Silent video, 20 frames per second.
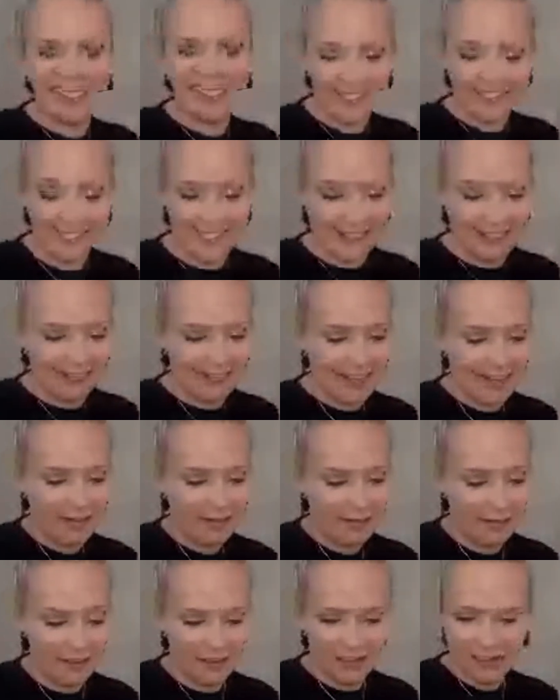Let's see if
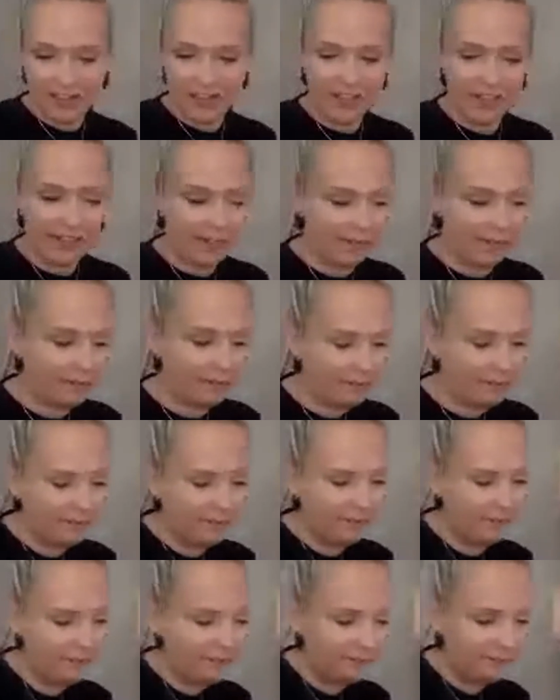that works.
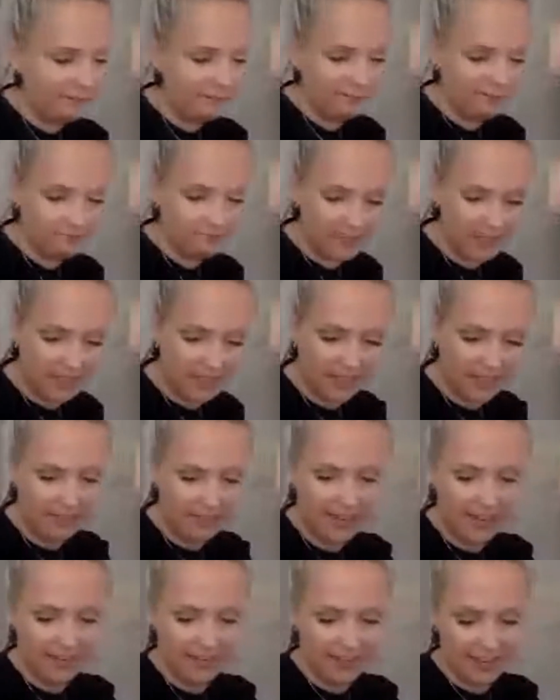So
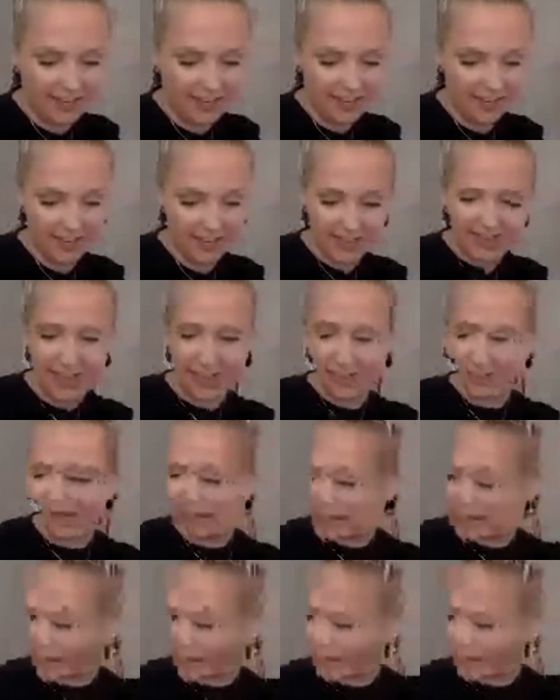what I'm gonna do is I'm
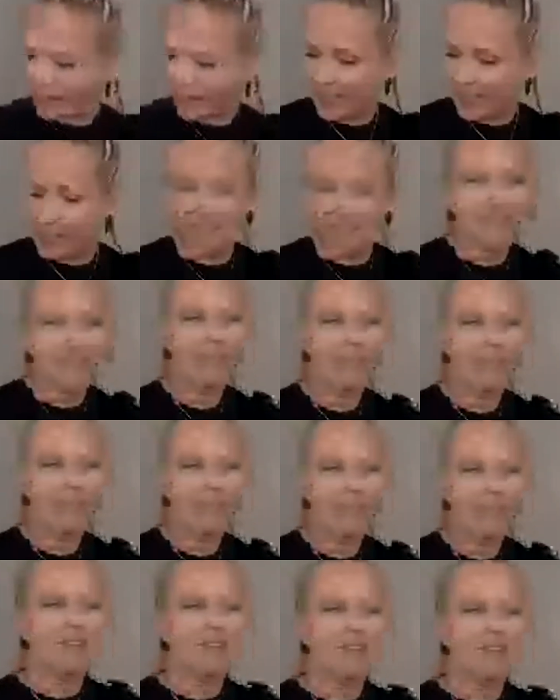gonna cut this
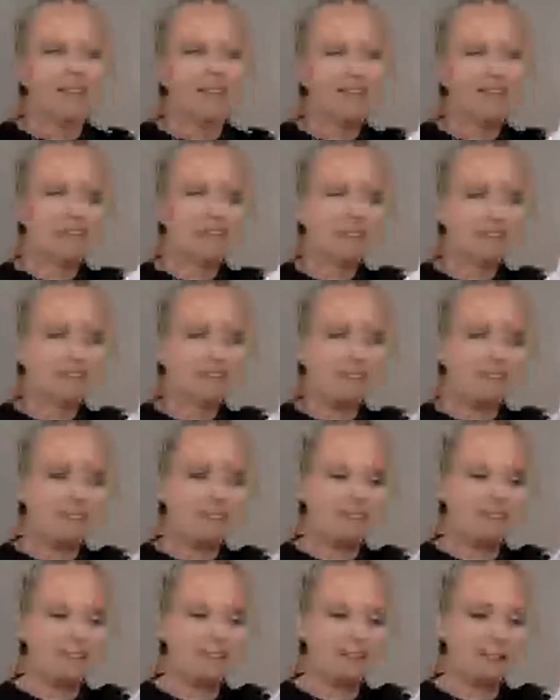
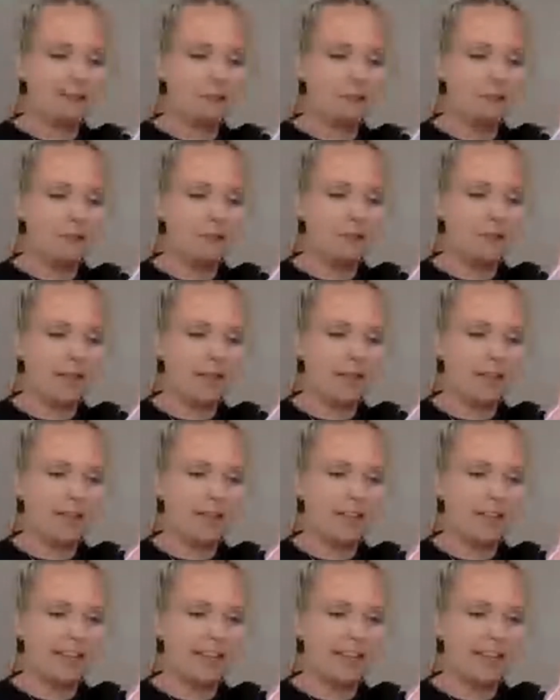into 2
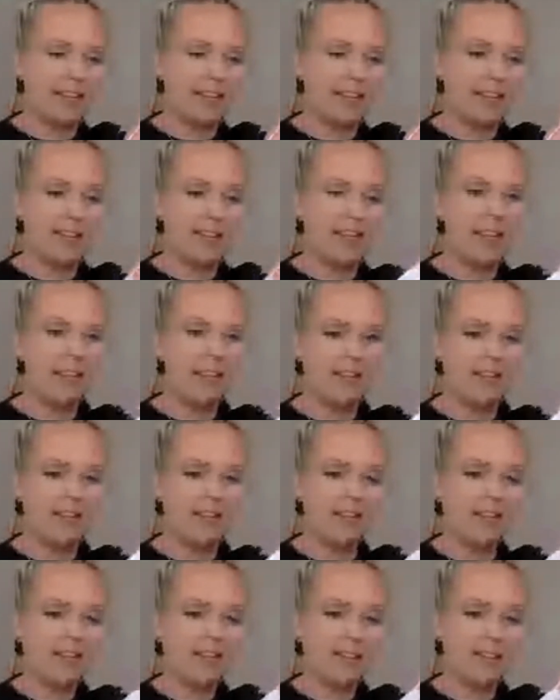sides like that.
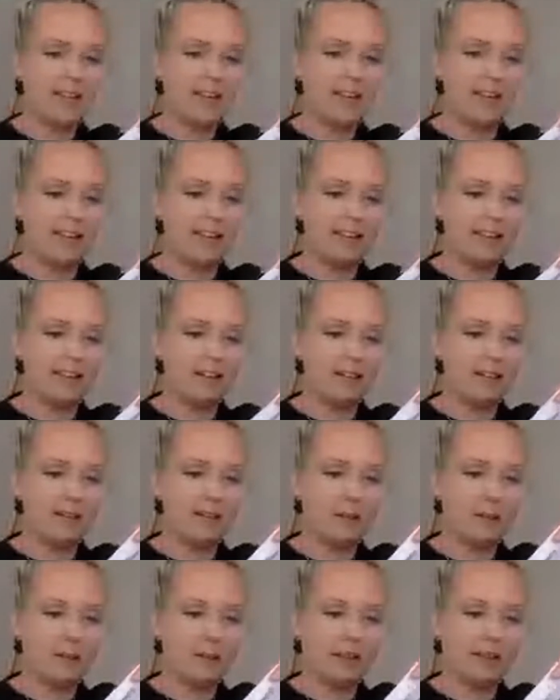And then I
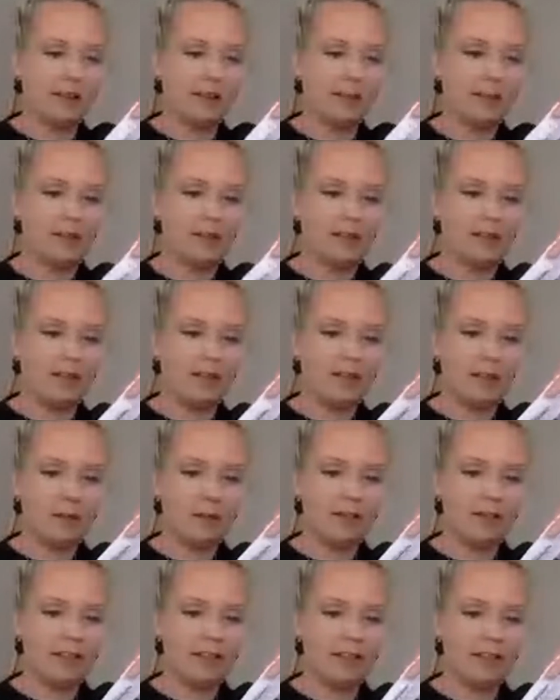open it up a
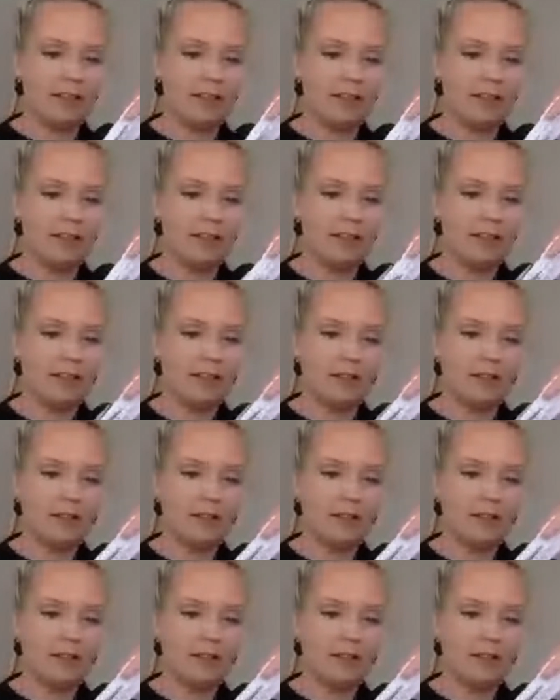little bit like this.